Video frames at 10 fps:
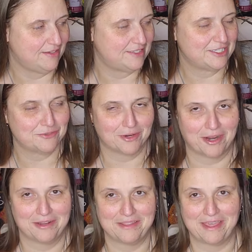
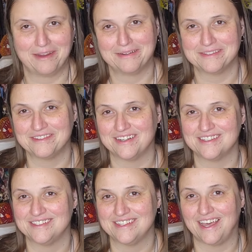disregard the care
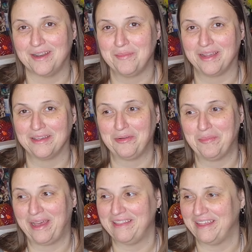instructions on. I'm not going to
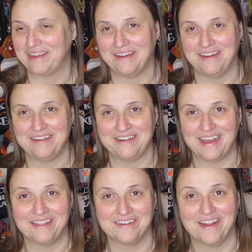buy like a hundred
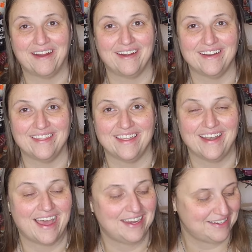dollar yarn and then
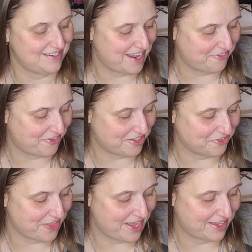not not
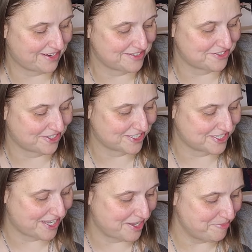follow that care
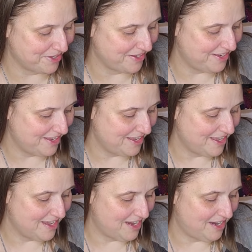instruction on. But
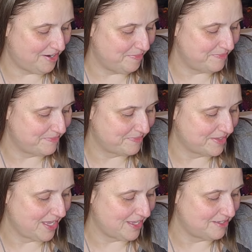um,
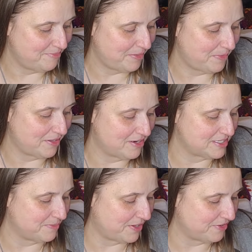yeah, maybe there are
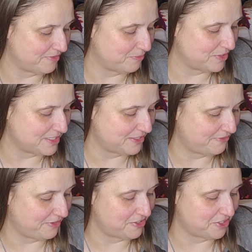some other ones in the
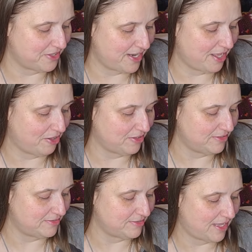future that I'll
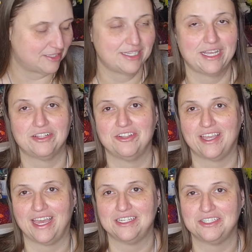I'll take a look
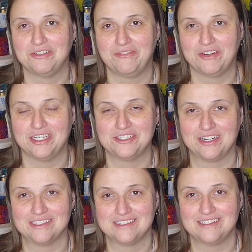at too if you're
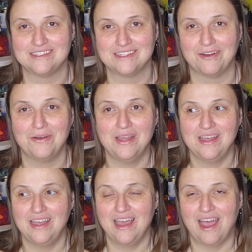interested. So,
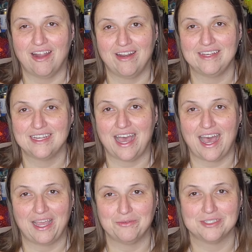all right,
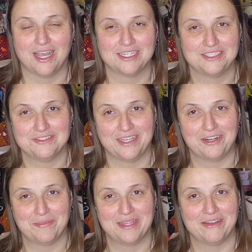I will talk to you
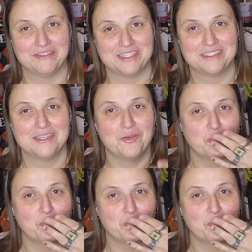later, my lovelies.